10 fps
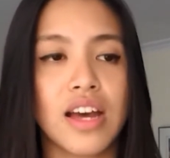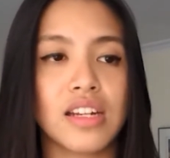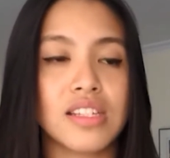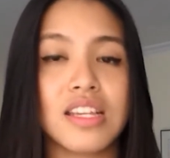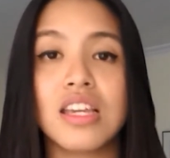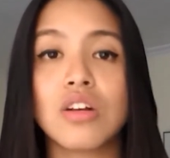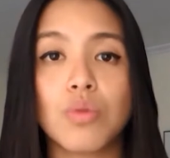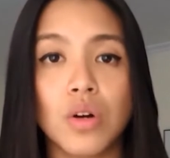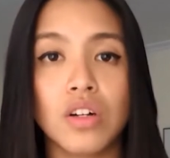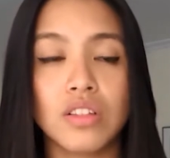that is
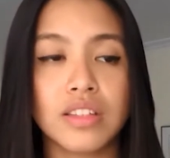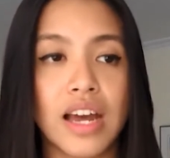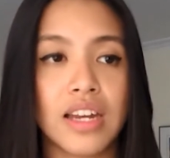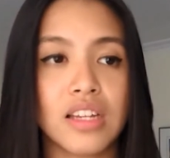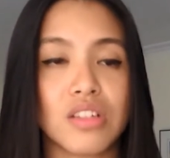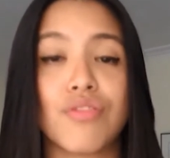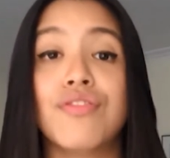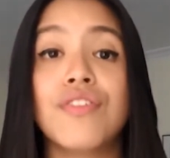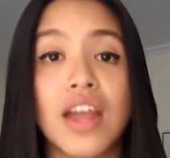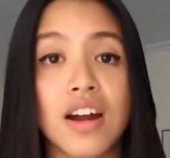equal, that is
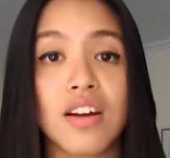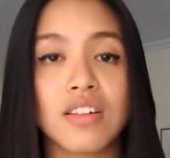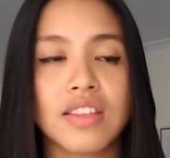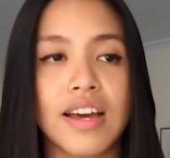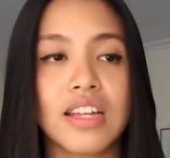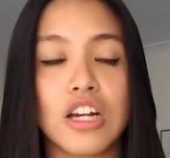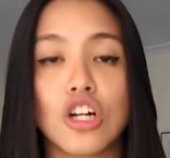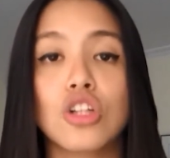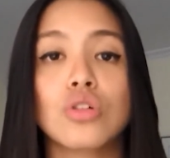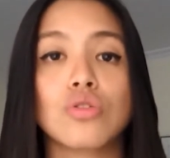fair, that
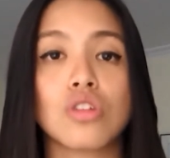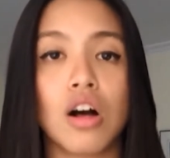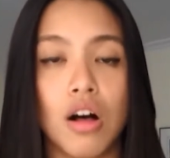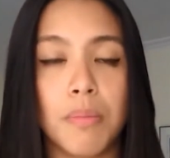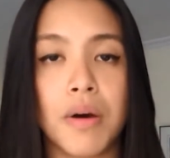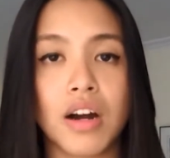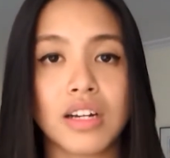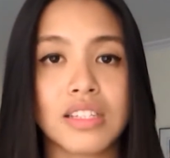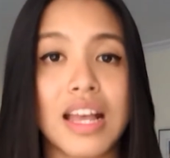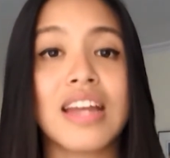includes all
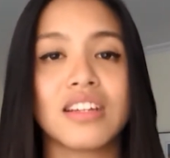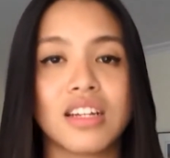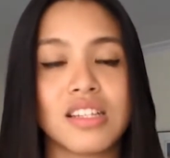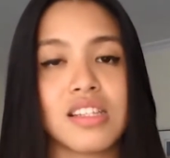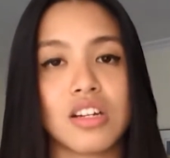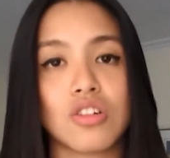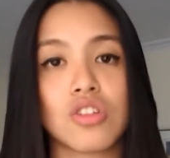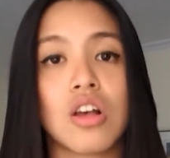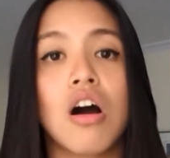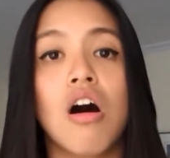parties and
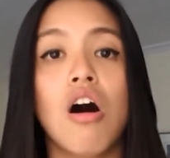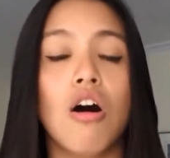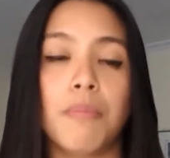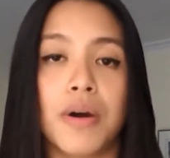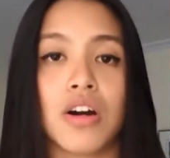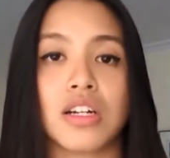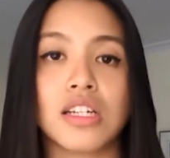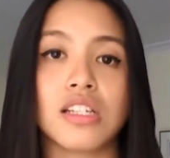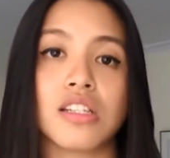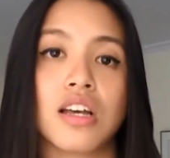considers all
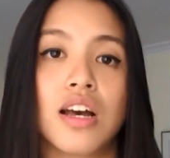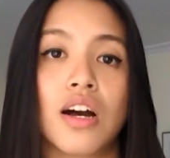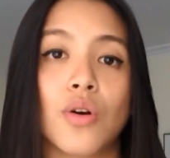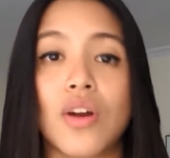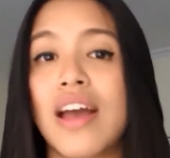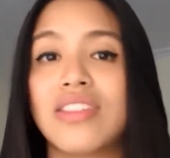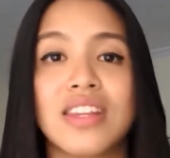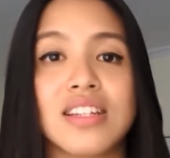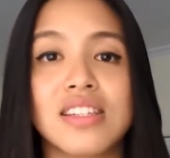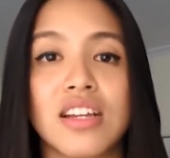parties or
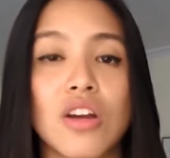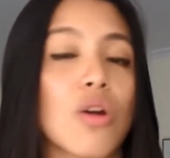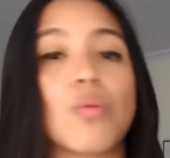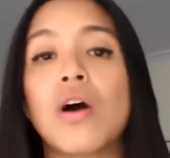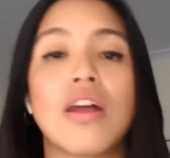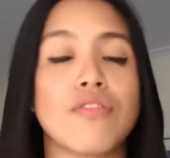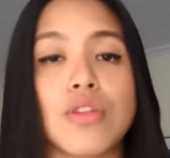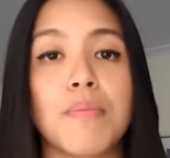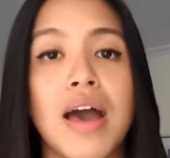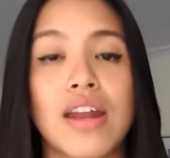ethnicity or whatever
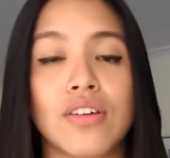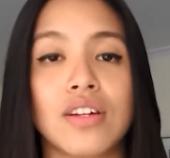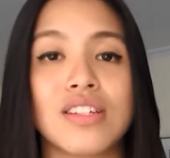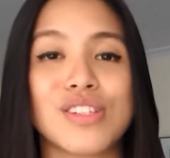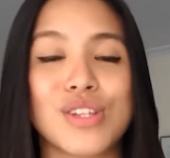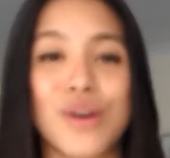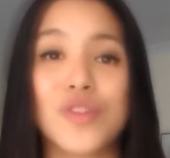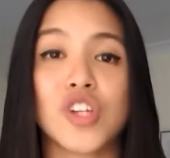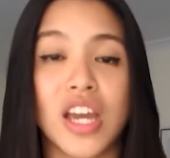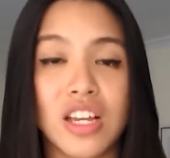the matter is. So
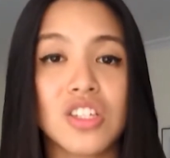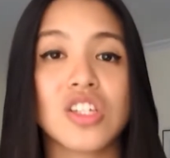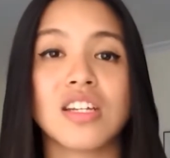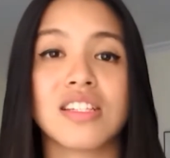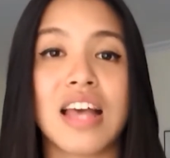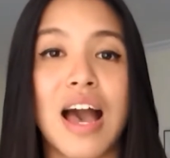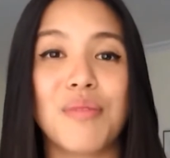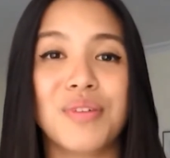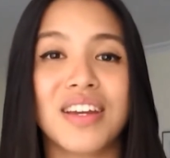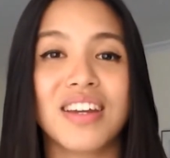change is
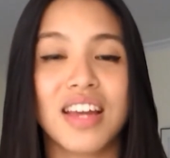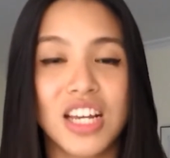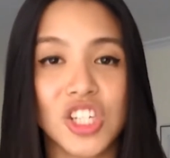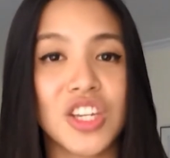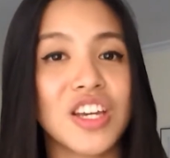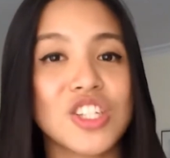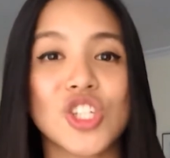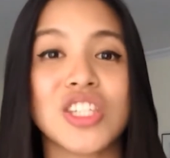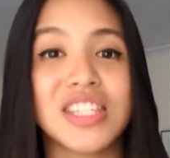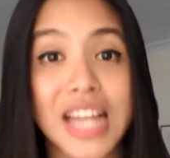happening, change
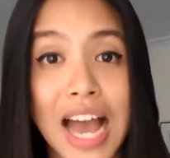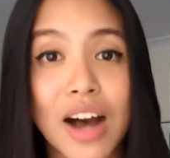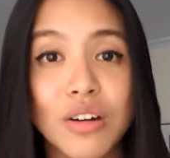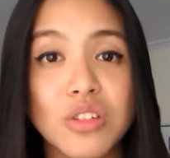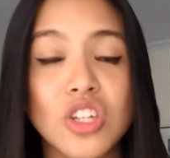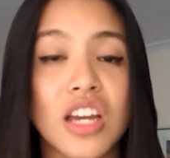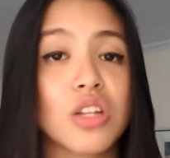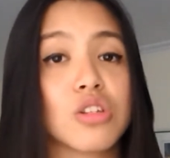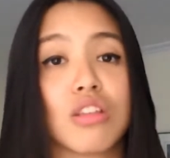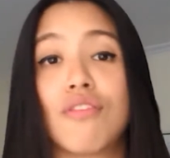is now,
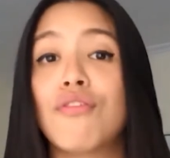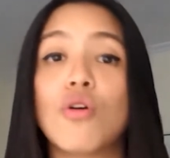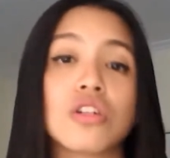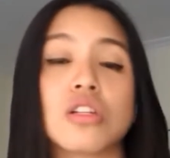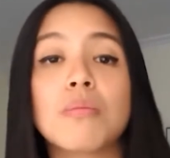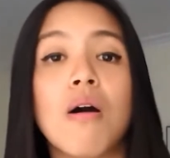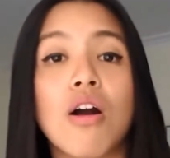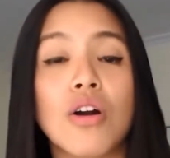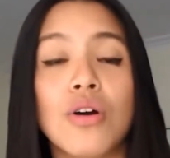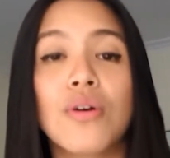change is for
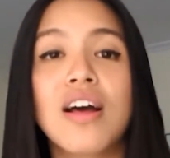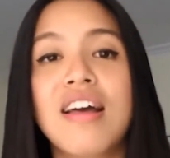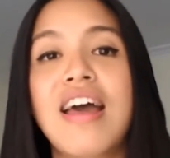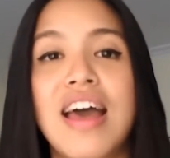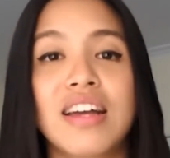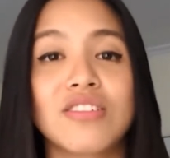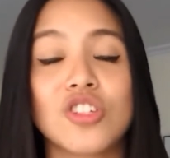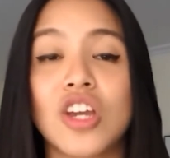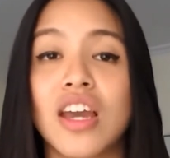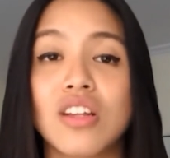tomorrow, and
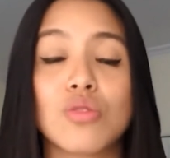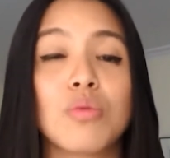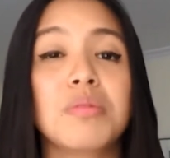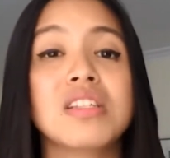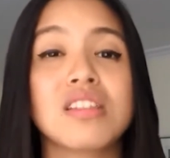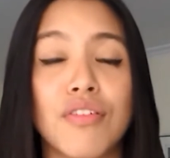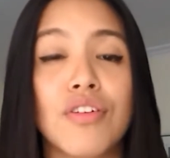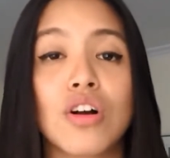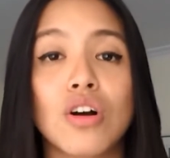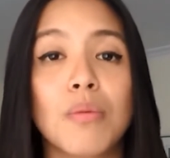change will be
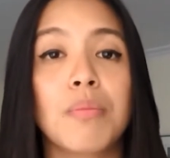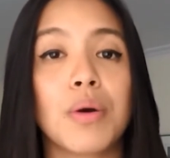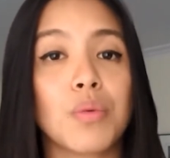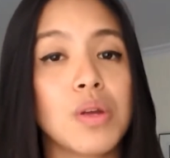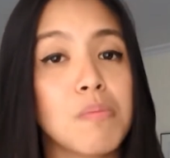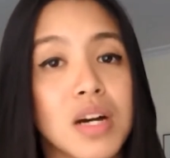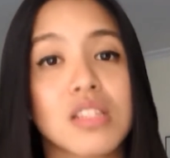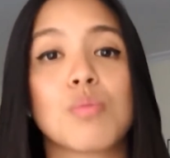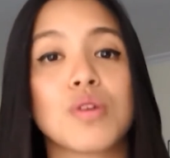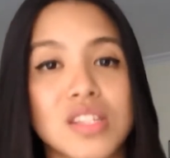difficult, but we
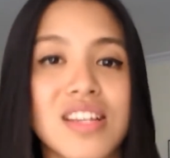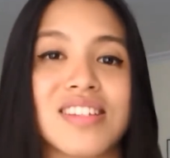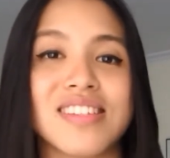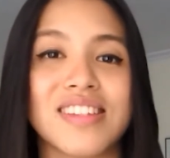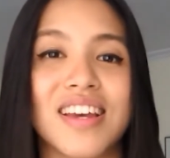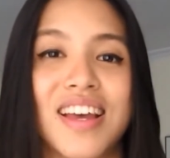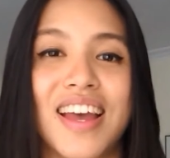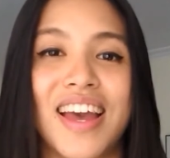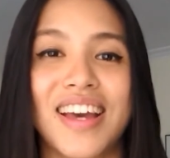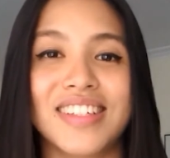must persist.
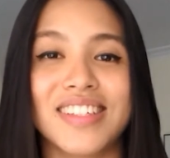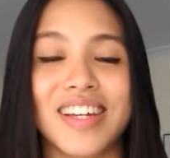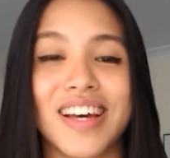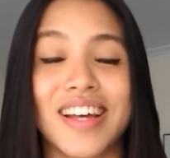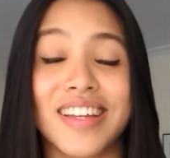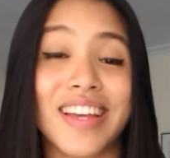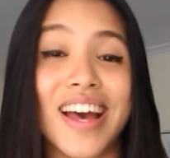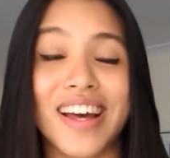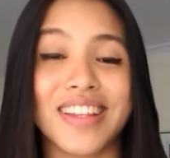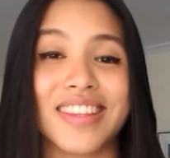And
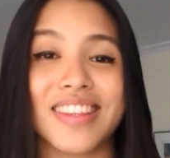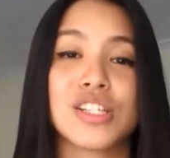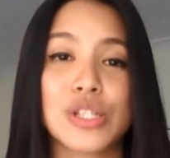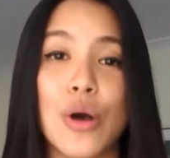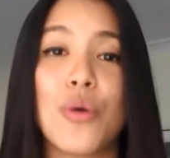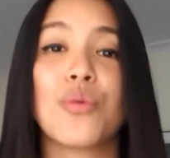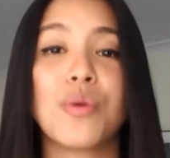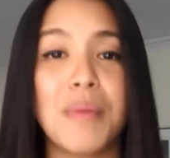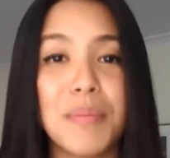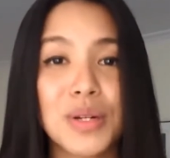yeah. So
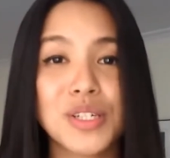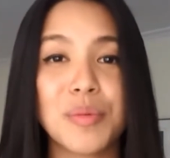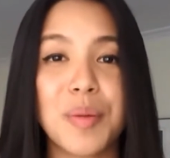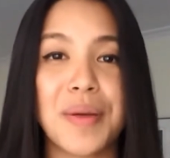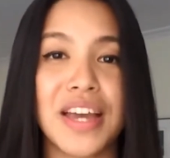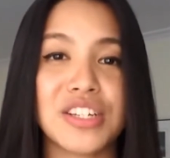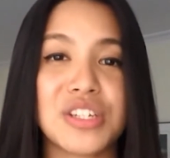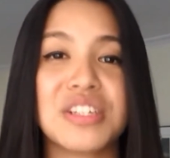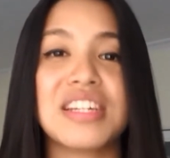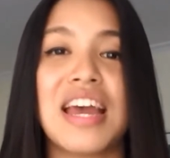remember to be
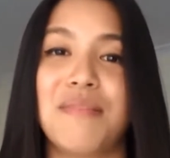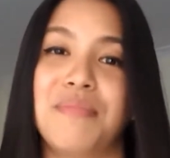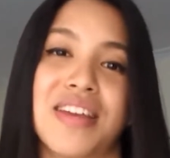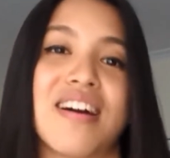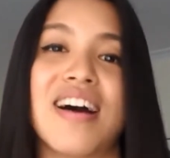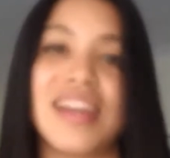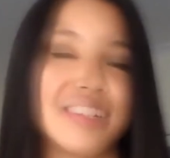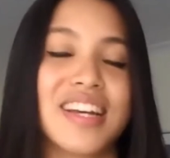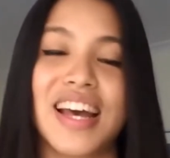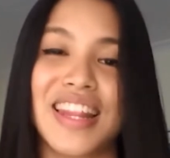patient and be kind.
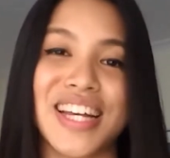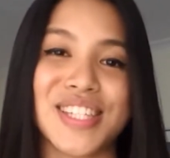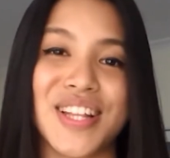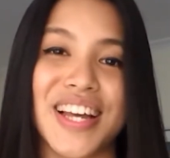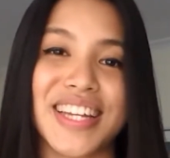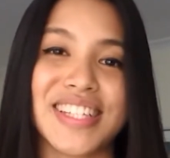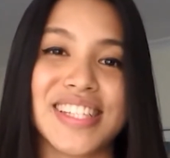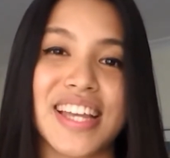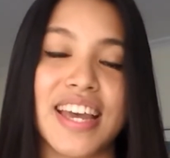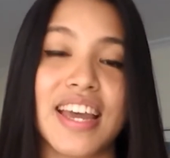And that's all I can
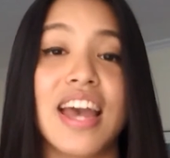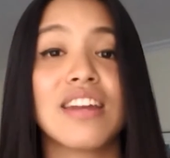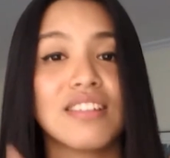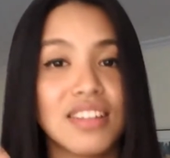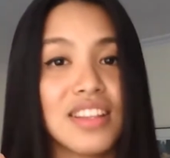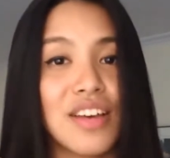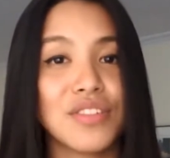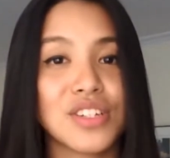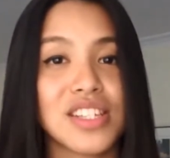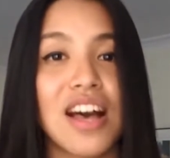say. And
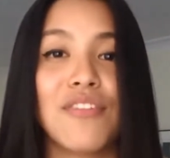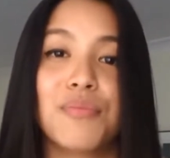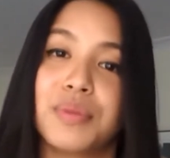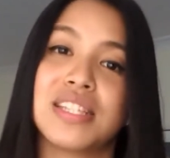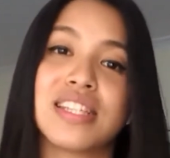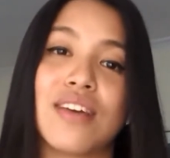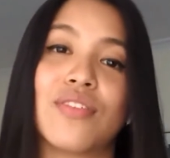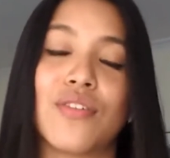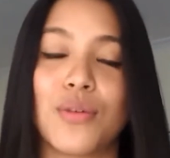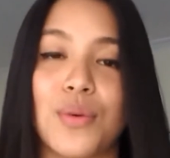love yourself. Be
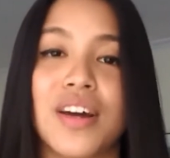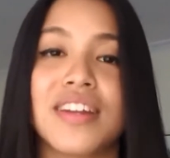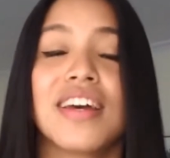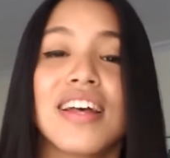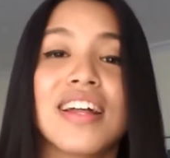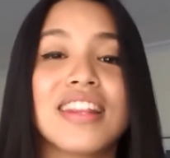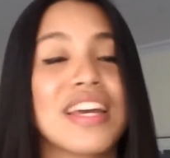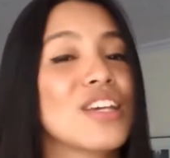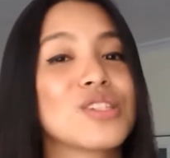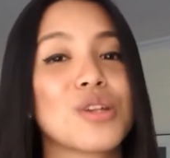safe, everyone.
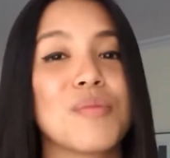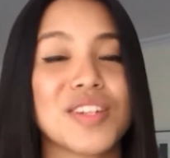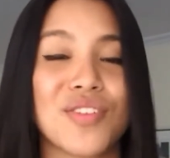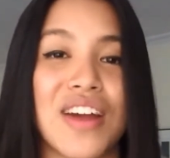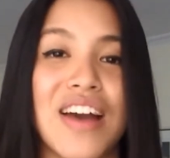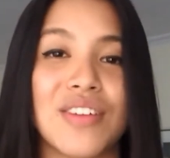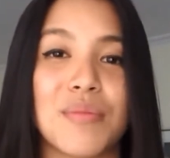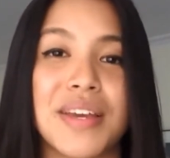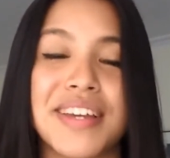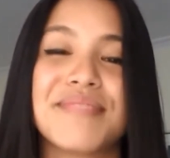Thank you so much for
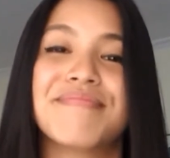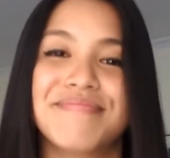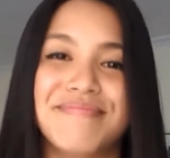having me.